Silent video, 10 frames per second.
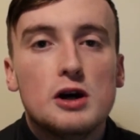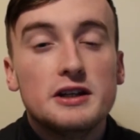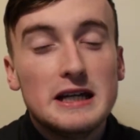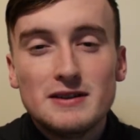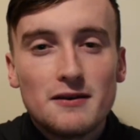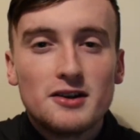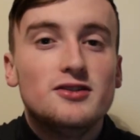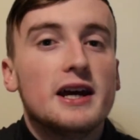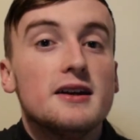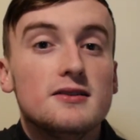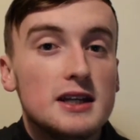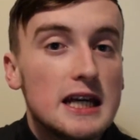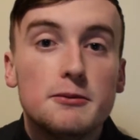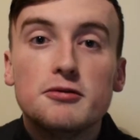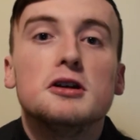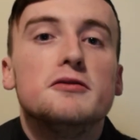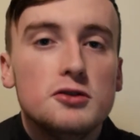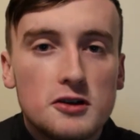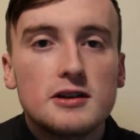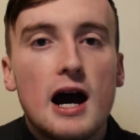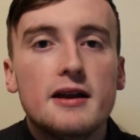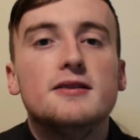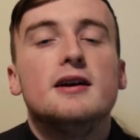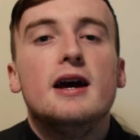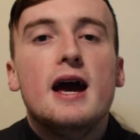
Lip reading: They even have a second team full of young talent.